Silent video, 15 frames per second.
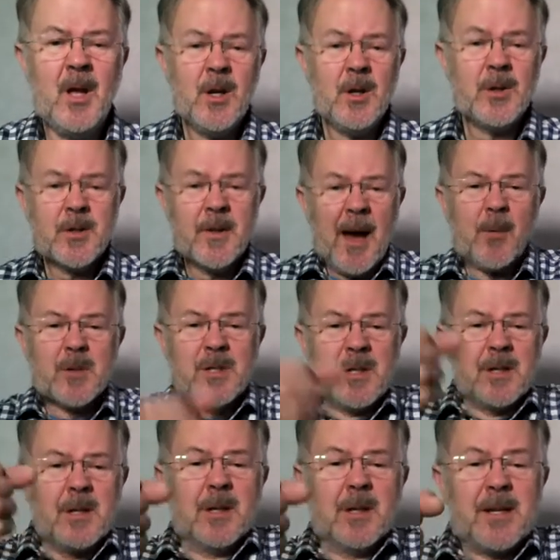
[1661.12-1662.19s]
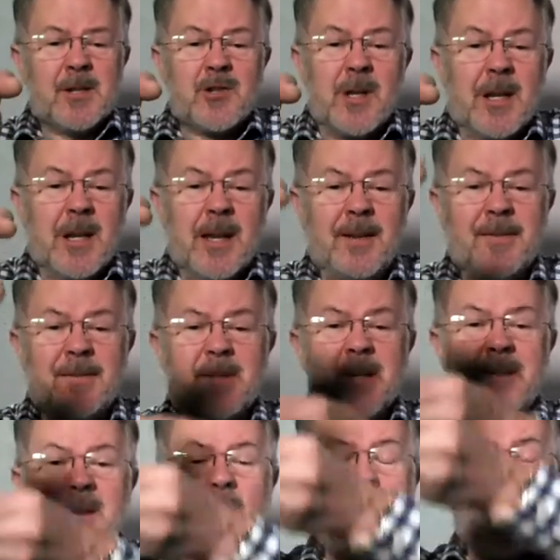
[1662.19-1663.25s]
So that was literally lifting
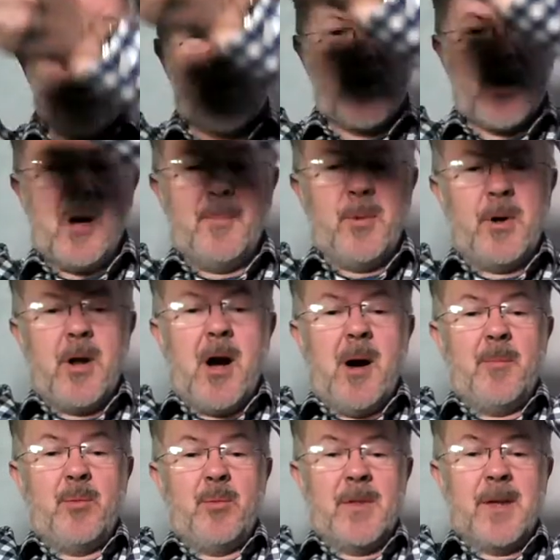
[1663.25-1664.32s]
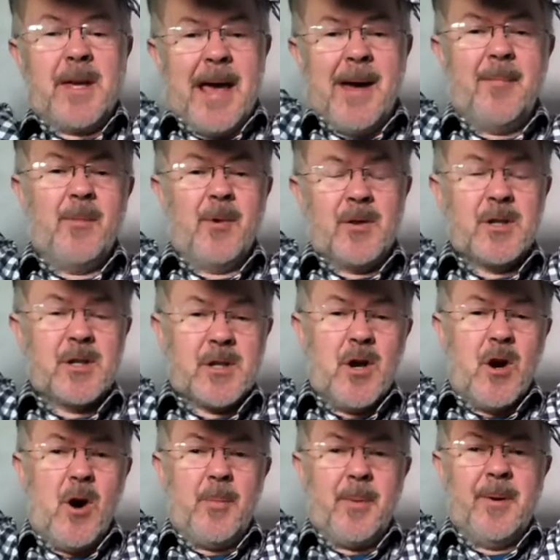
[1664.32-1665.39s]
the whole tripod up with the camera at the
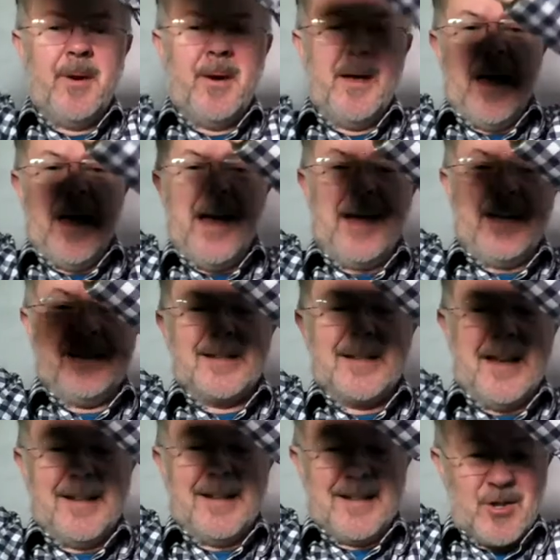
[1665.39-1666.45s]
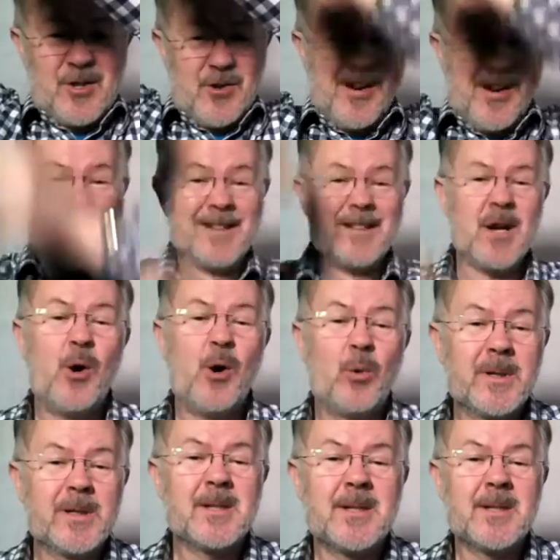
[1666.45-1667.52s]
top and trying to hold
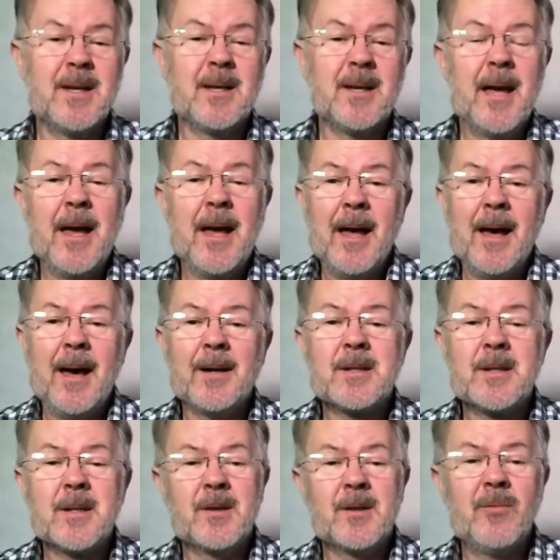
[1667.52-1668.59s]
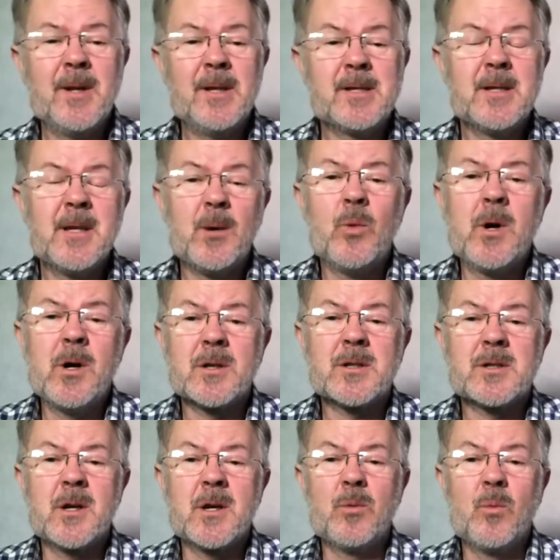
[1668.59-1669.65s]
it steady. And the reason it works
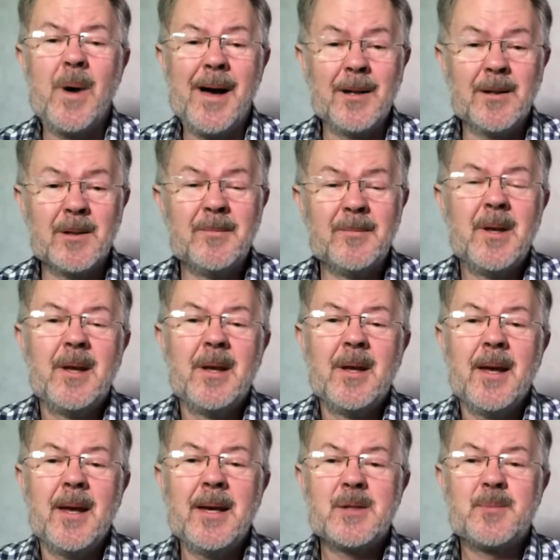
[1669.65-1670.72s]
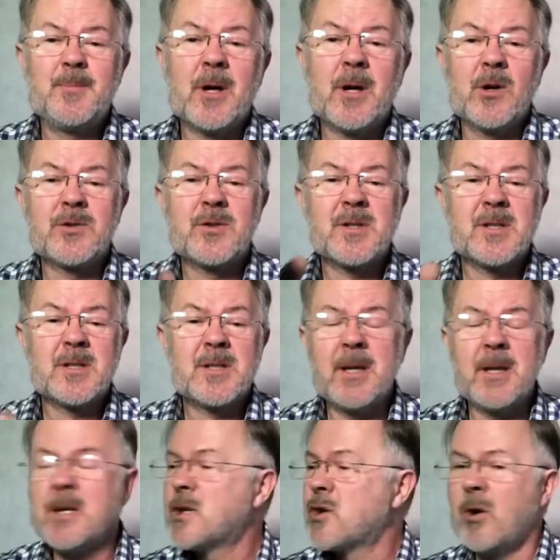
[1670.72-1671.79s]
so well is because the
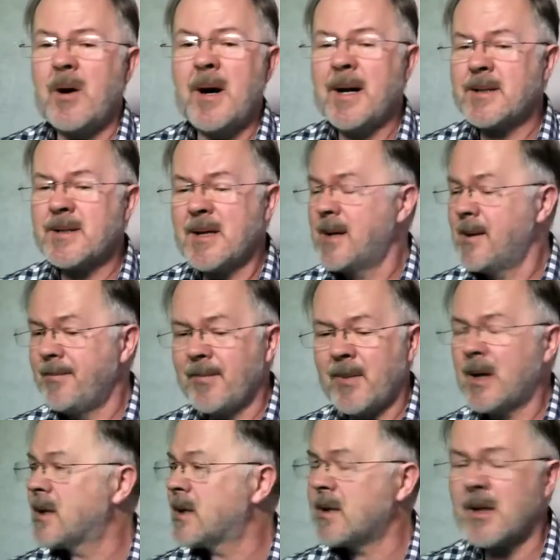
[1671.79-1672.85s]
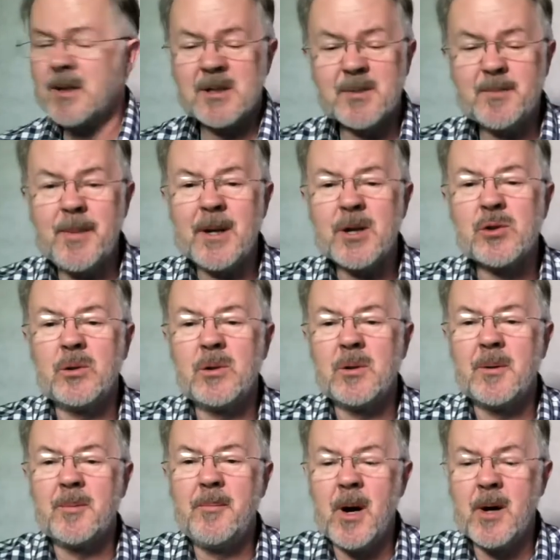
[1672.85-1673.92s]
steady shot has a special
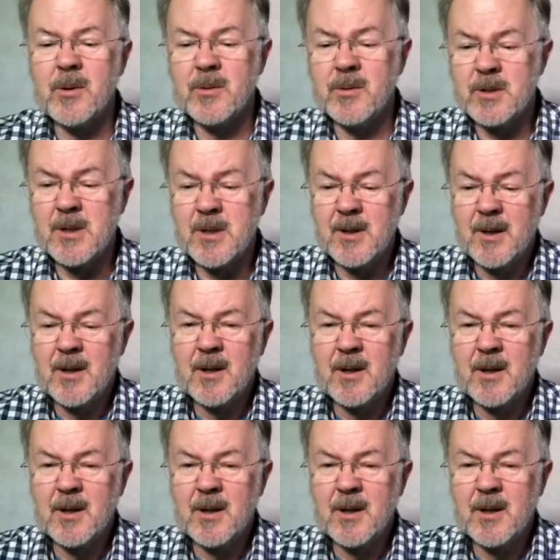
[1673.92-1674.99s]
mode called